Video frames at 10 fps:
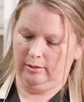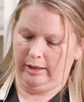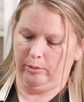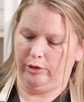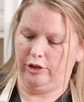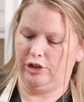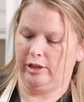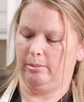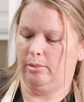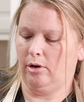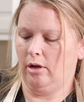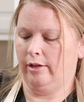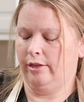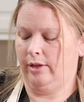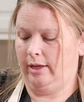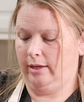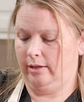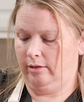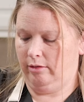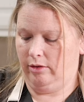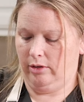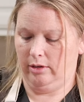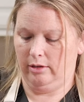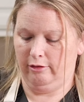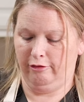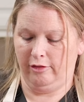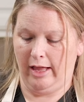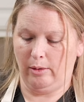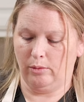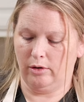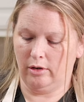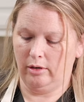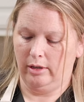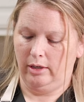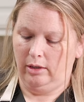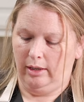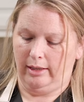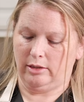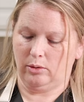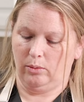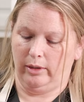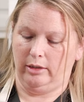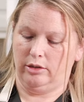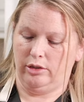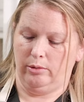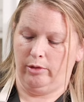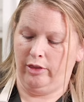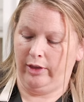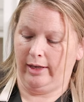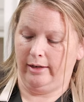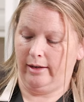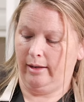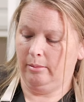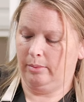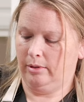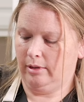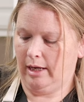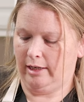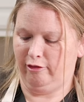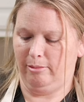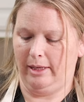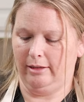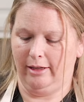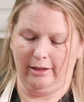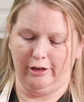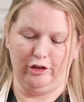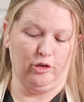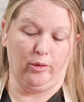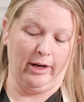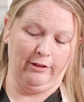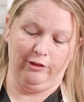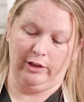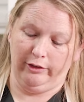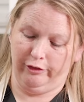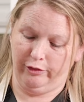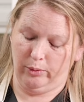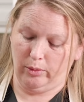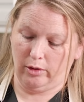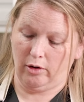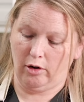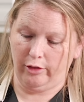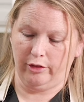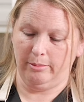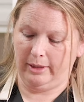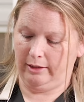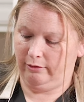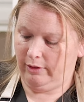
like with the chicken broth and the flour. It's going to thicken up, kind of make like a gravy for all the meat and